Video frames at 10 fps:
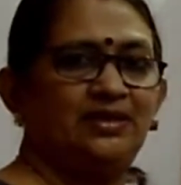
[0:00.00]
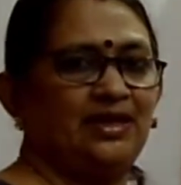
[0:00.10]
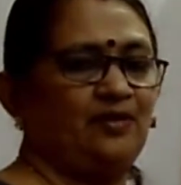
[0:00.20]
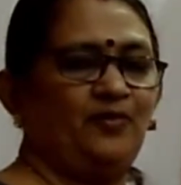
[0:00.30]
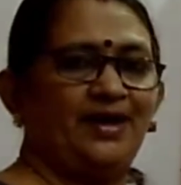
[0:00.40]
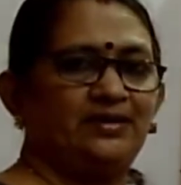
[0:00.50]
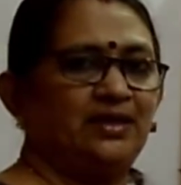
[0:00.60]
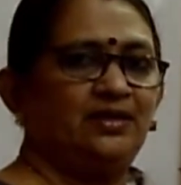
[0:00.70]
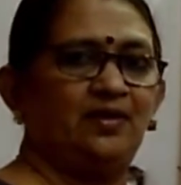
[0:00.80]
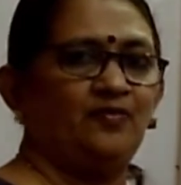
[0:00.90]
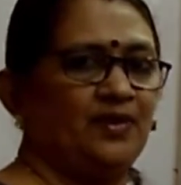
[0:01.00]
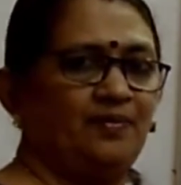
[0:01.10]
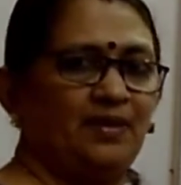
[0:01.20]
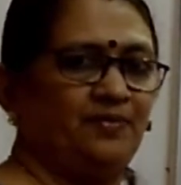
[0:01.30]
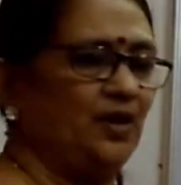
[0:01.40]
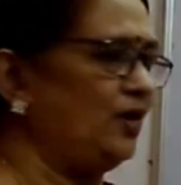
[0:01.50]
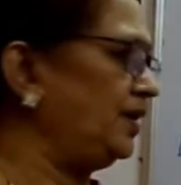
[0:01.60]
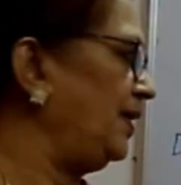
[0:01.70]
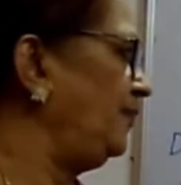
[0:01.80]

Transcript: net factor income from abroad.